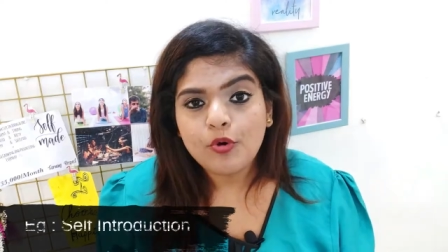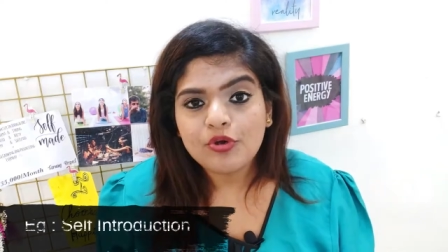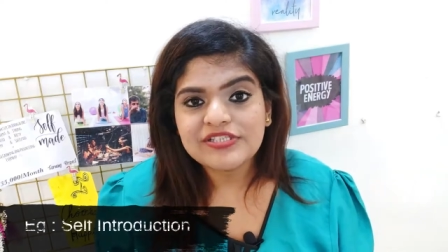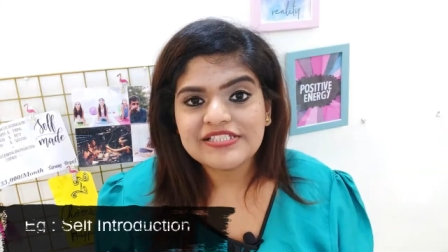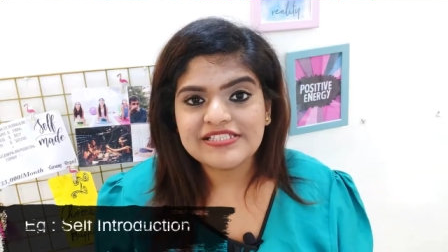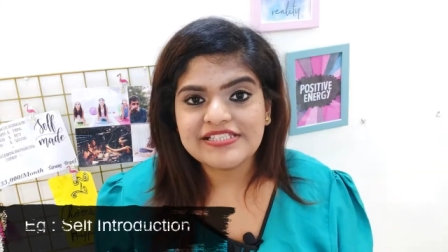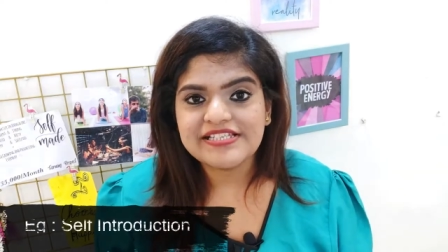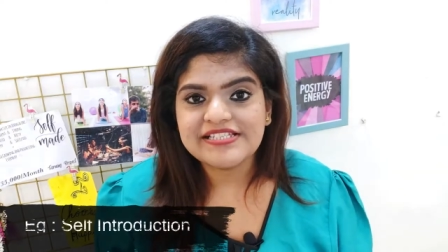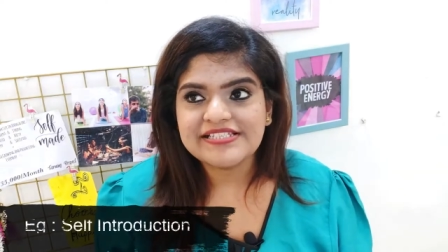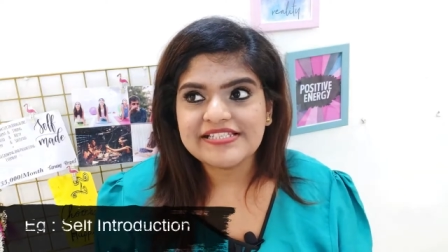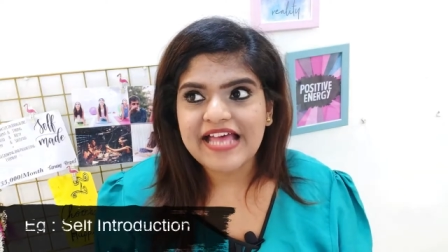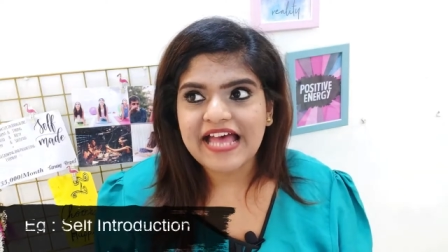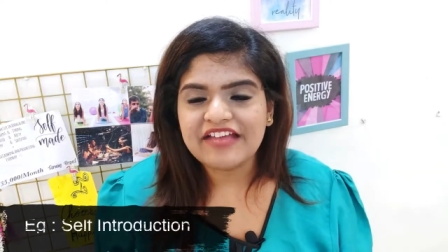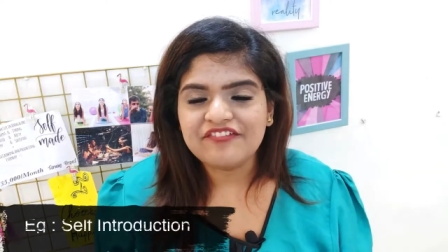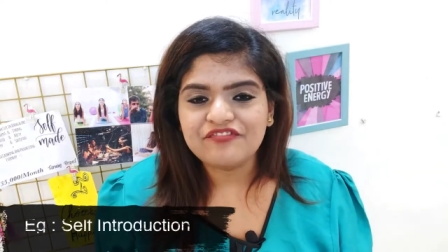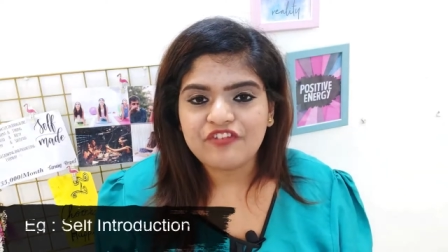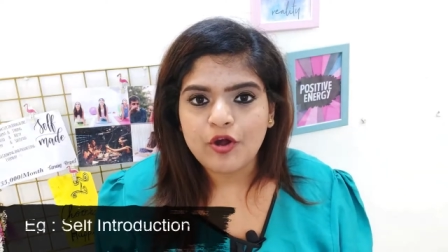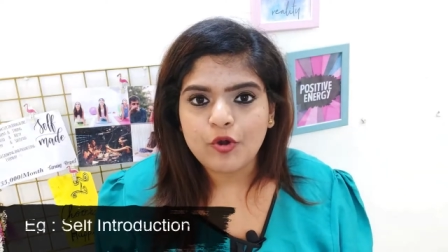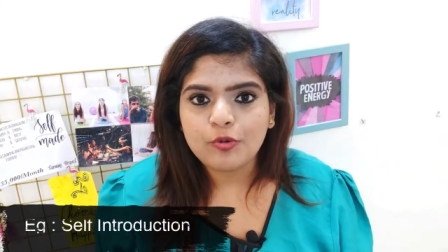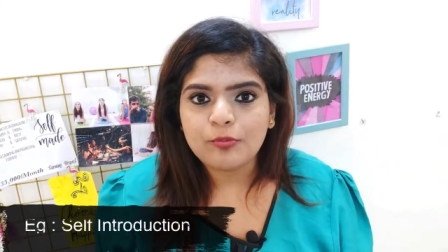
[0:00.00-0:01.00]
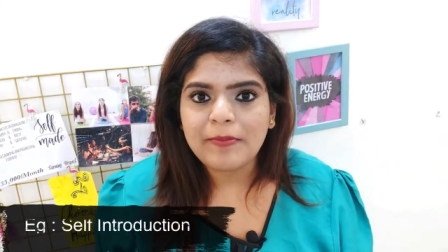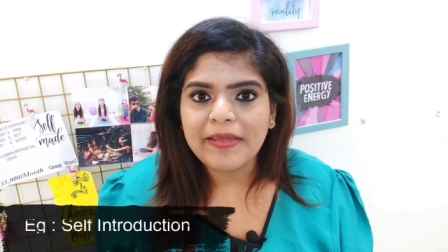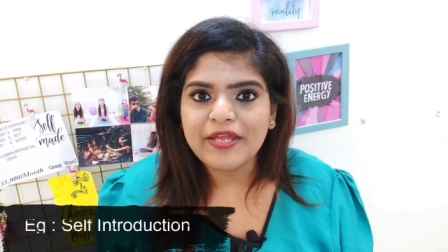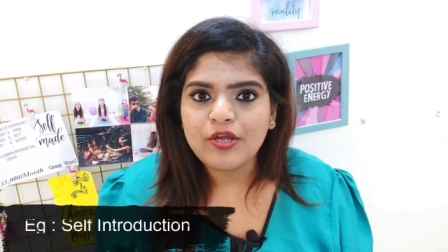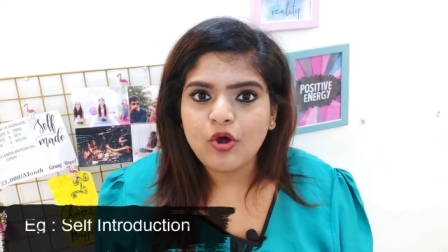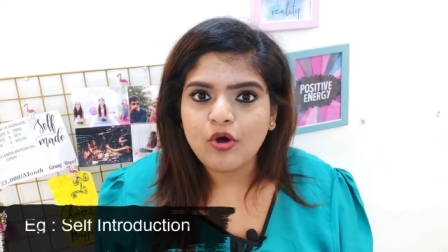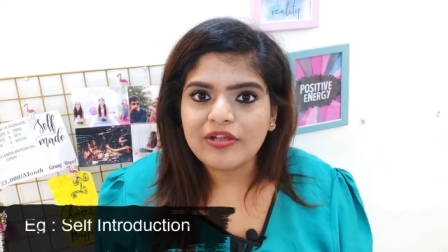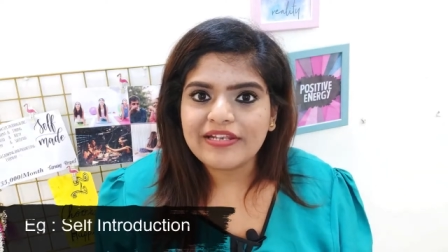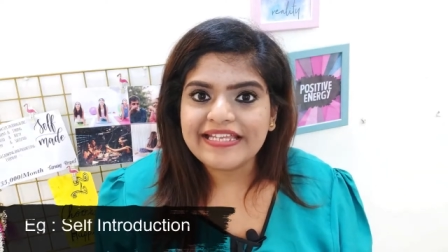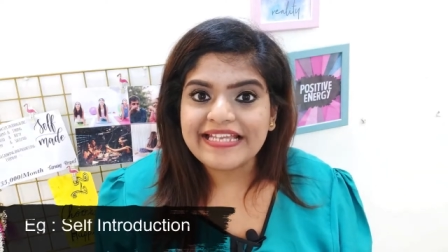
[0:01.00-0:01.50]
Post this, I found
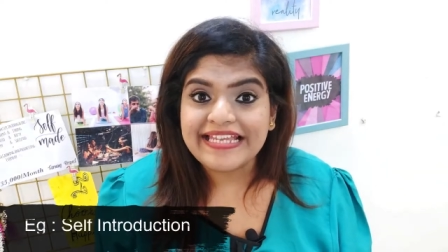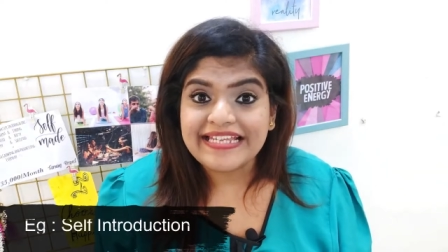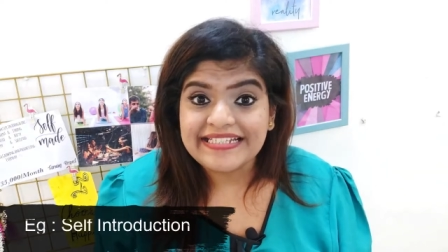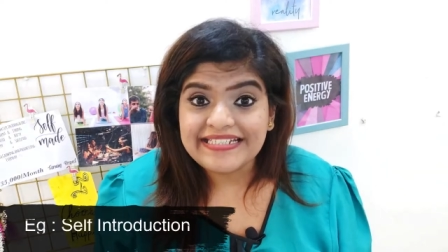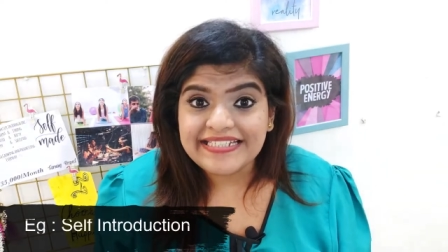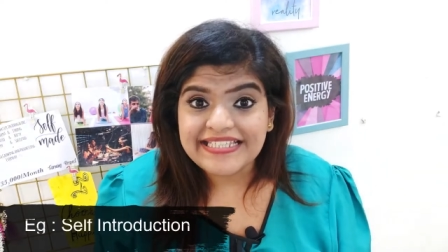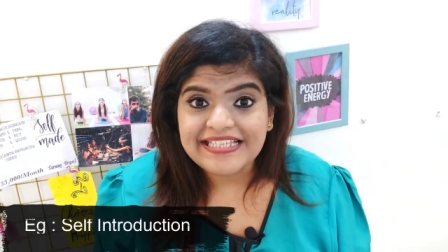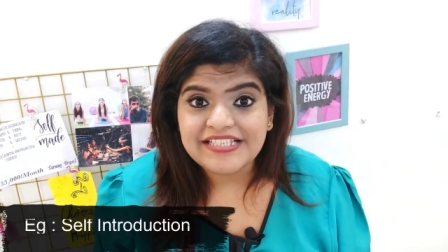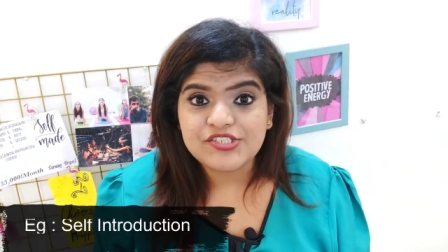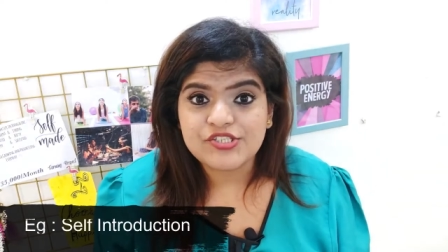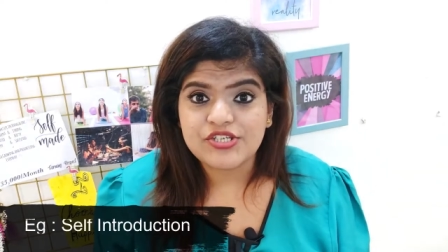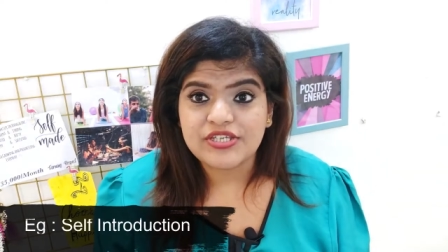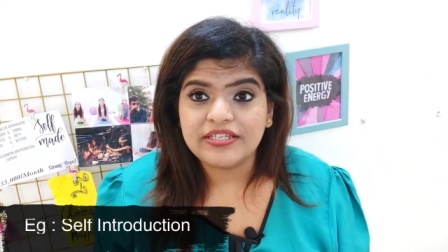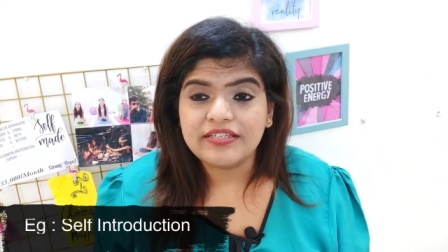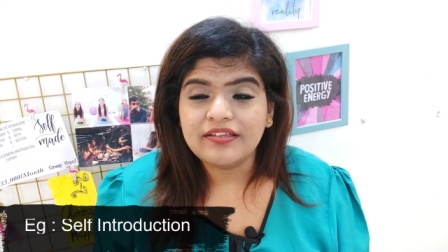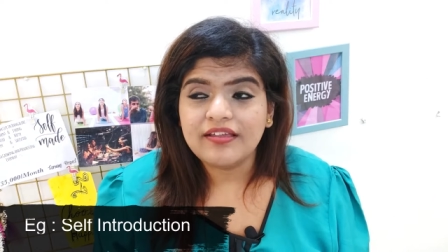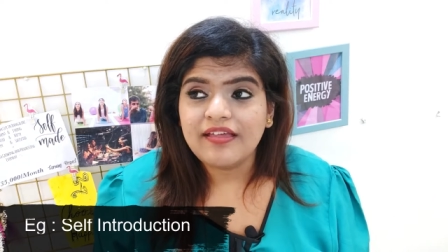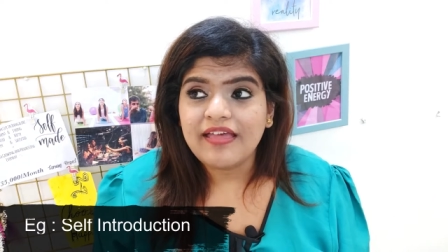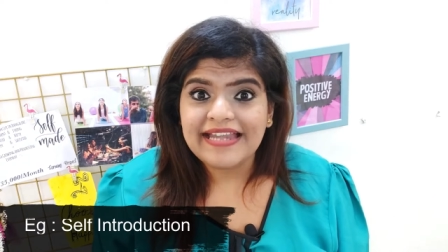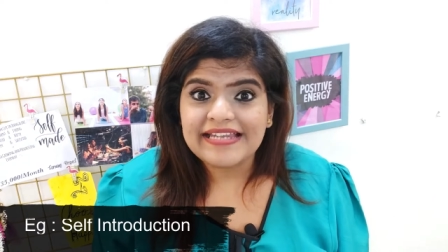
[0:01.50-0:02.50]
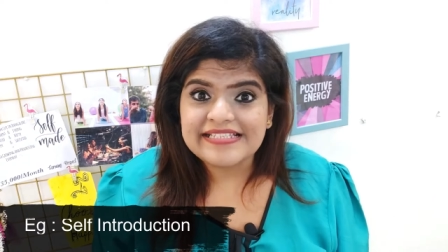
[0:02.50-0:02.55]
my calling in teaching